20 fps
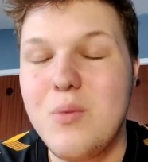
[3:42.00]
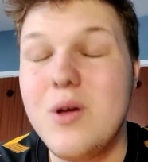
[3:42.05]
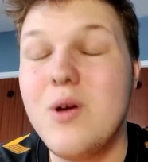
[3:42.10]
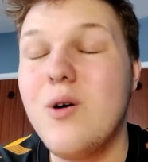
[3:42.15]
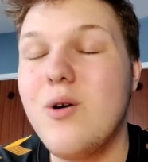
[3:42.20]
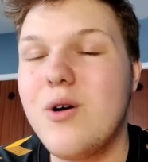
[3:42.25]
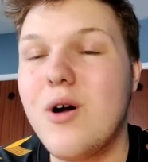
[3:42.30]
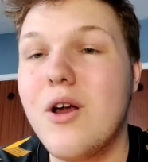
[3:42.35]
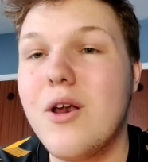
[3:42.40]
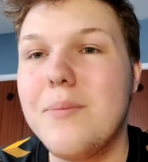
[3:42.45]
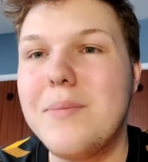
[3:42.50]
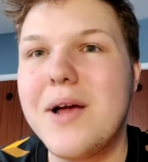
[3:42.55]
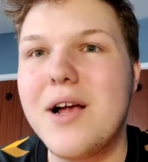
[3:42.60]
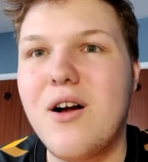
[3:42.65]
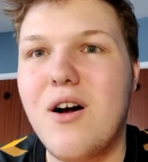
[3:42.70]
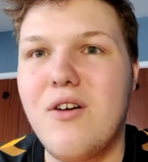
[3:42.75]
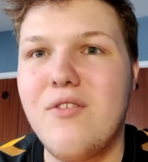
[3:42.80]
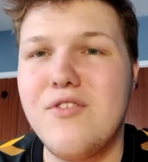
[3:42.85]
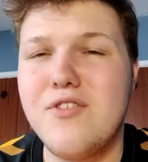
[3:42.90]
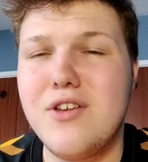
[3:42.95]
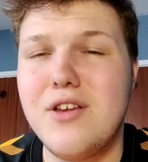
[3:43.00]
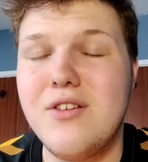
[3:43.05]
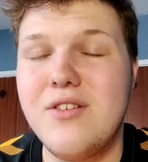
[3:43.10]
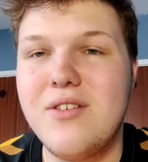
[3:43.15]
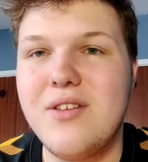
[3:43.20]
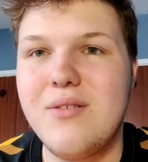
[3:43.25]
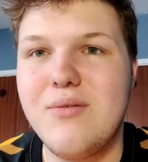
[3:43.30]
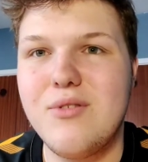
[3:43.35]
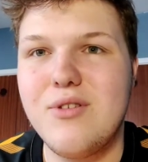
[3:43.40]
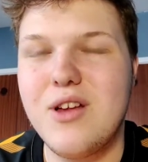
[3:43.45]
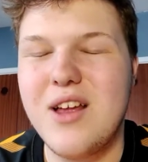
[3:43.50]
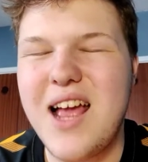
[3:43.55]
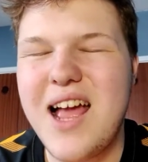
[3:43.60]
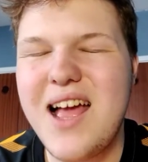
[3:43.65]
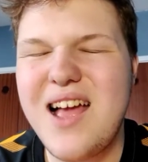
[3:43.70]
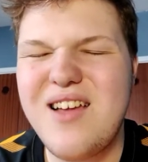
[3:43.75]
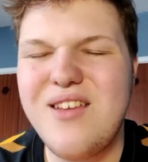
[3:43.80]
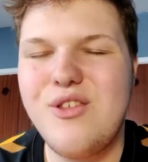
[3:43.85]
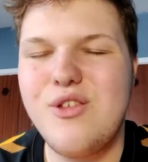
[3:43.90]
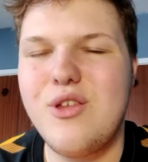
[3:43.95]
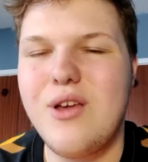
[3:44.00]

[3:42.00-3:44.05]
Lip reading: We all got a bit confident. It was like,